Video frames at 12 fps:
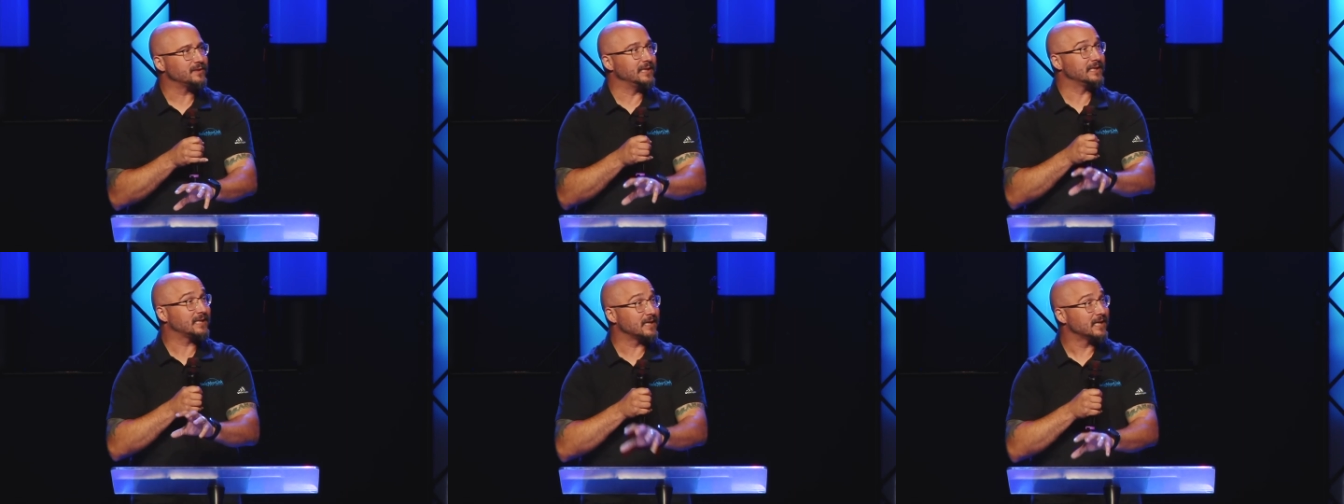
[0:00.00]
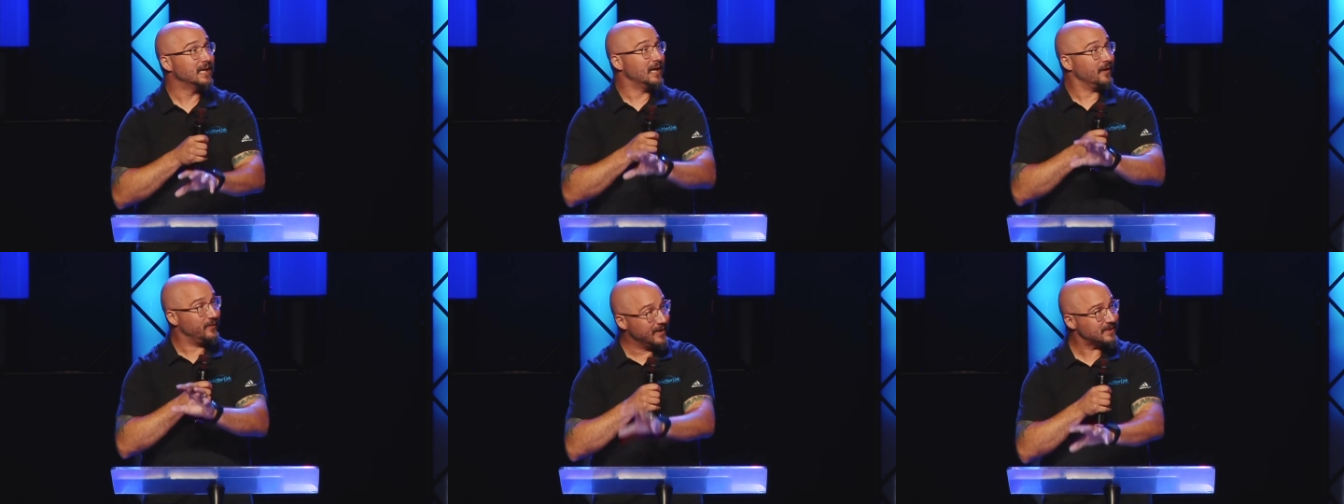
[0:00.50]
And he says,
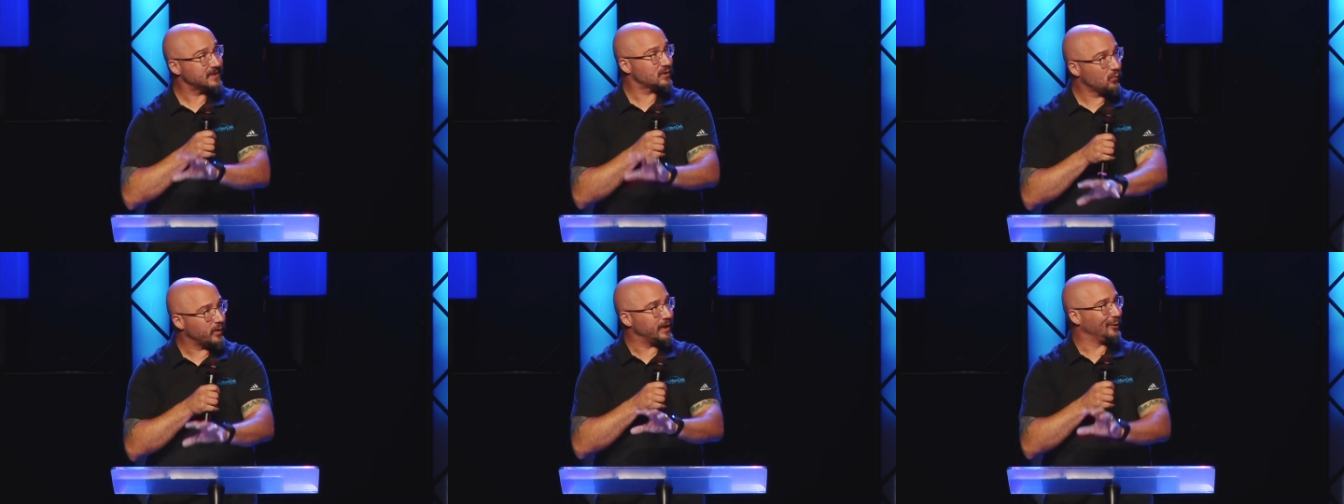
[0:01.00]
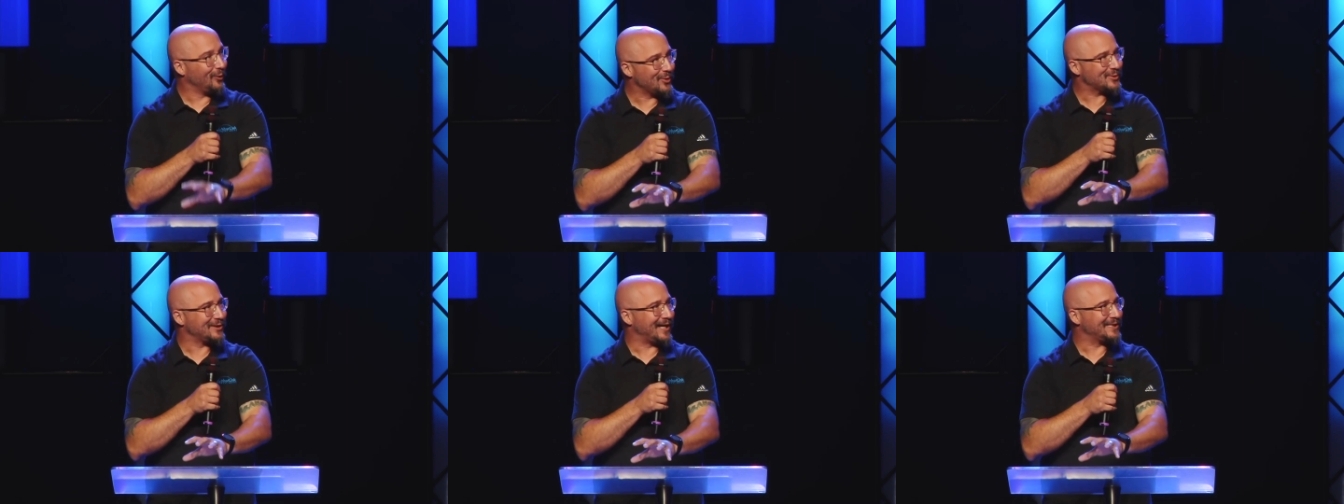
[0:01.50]
This is what it
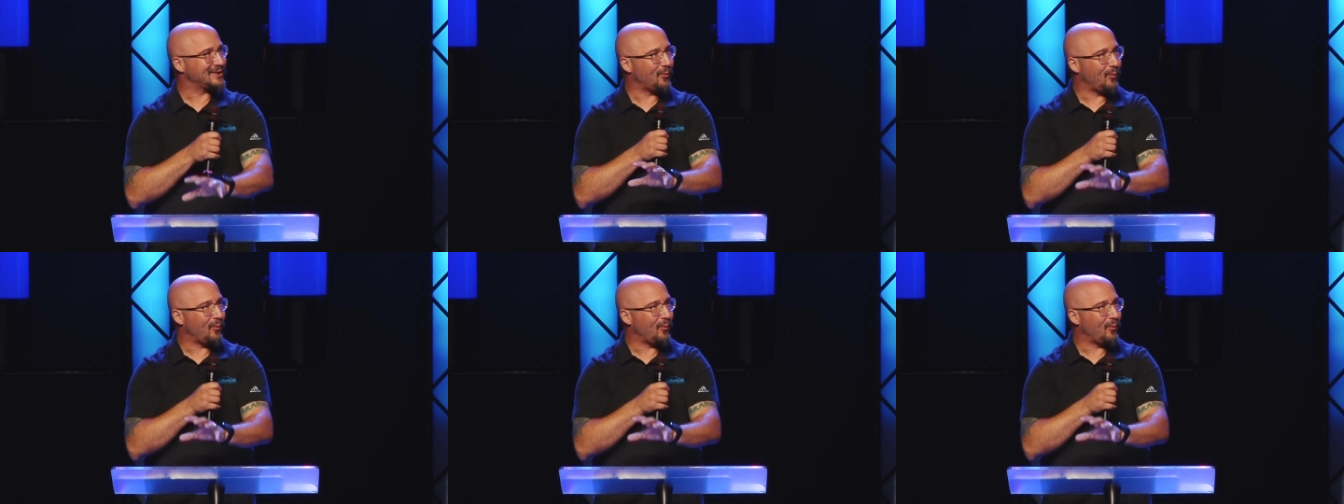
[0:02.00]
looks like to